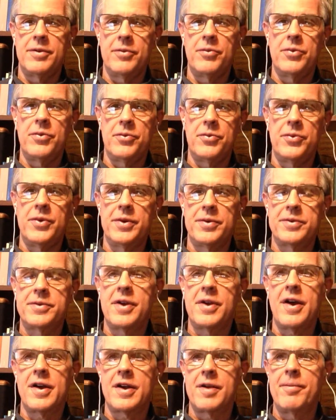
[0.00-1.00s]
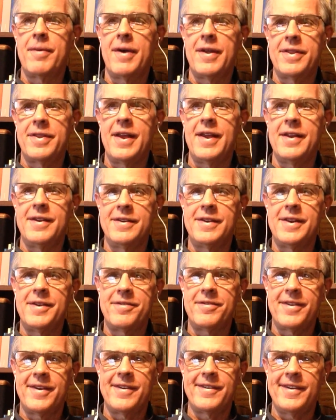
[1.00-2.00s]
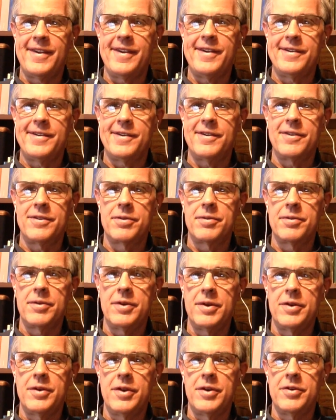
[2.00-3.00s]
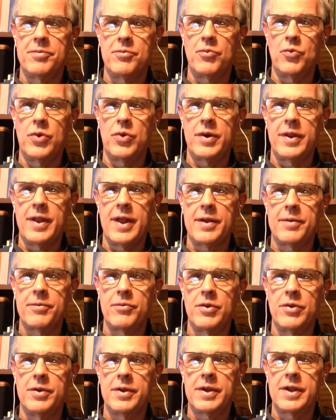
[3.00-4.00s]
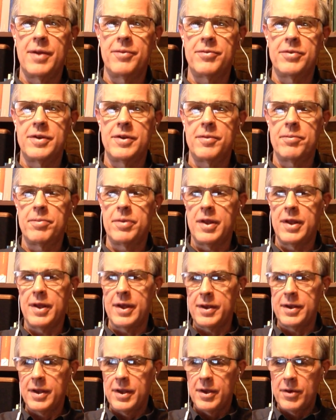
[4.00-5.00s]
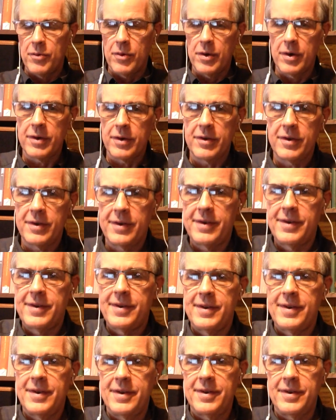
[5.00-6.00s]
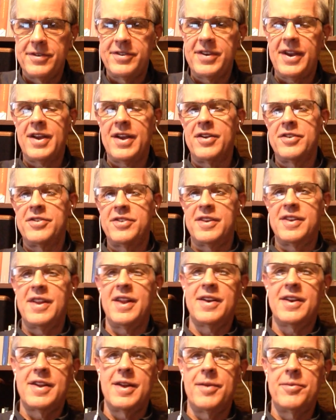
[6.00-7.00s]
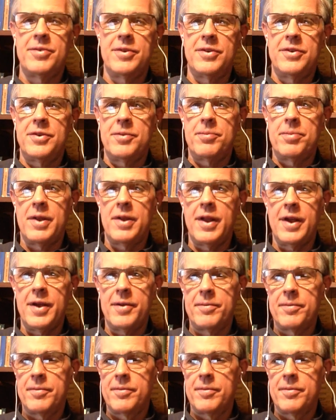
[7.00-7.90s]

We'll talk about that in deep foundations, is where that really comes into play, where challenging that comes into play.